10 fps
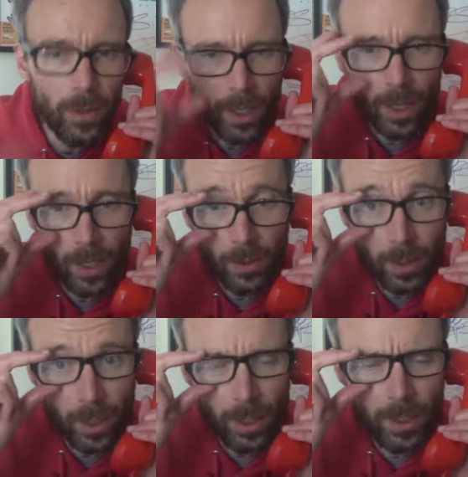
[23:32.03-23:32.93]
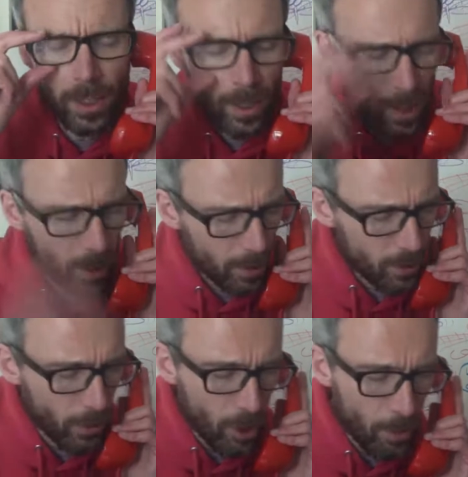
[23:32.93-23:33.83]
Okay.
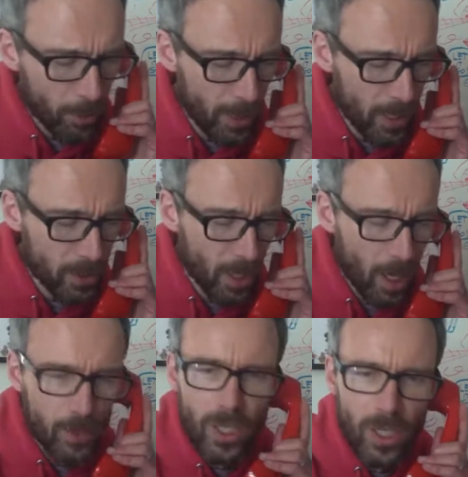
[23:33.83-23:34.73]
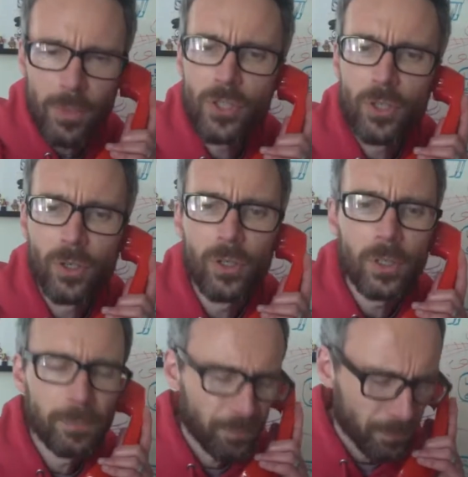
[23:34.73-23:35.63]
So a couple of weeks ago, Jim
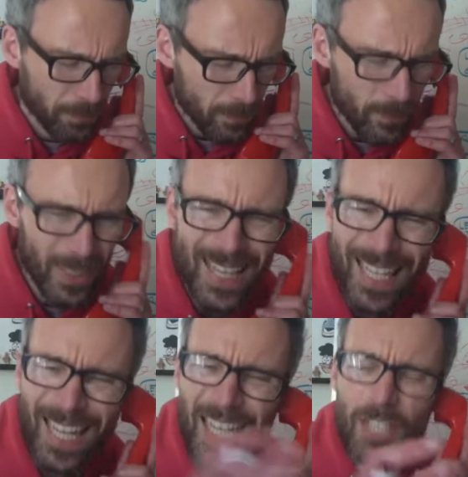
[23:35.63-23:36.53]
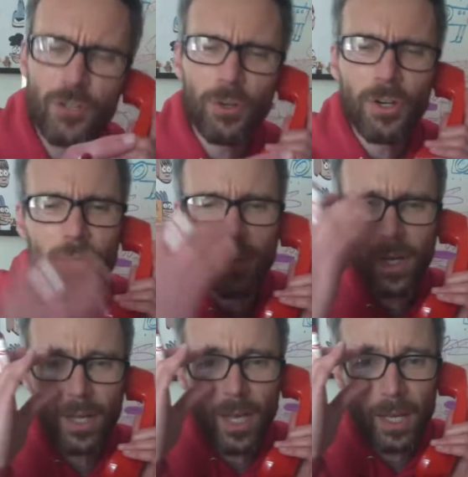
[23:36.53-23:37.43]
saw that I
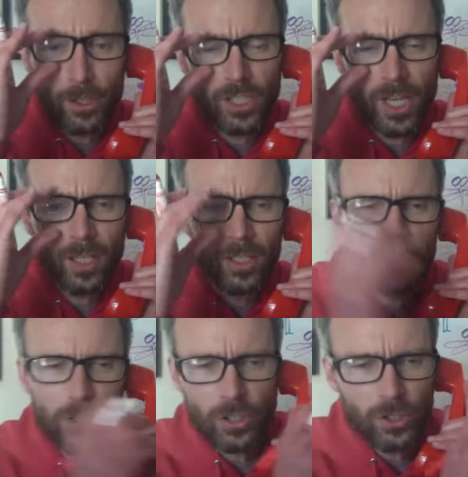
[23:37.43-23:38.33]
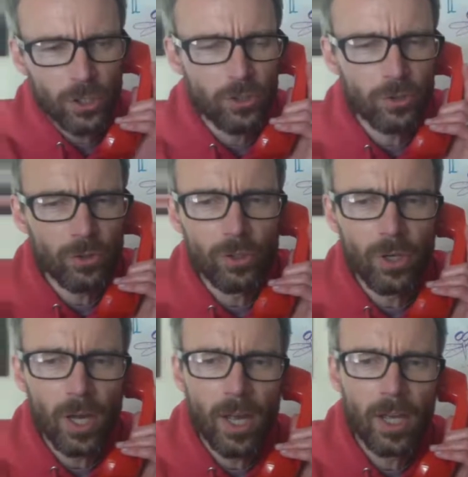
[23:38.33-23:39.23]
got challenged to
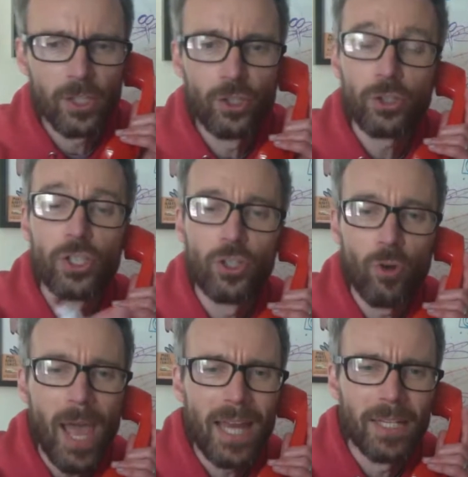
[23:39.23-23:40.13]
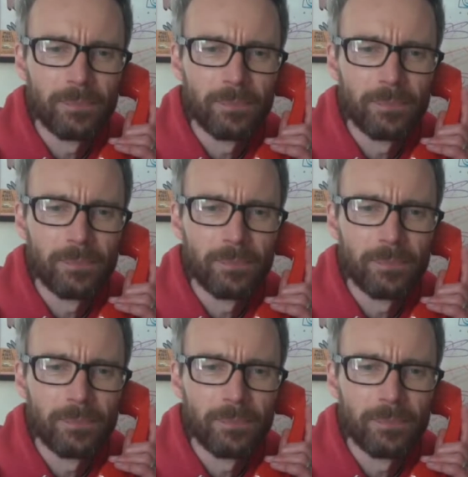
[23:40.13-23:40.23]
draw Judge Dredd,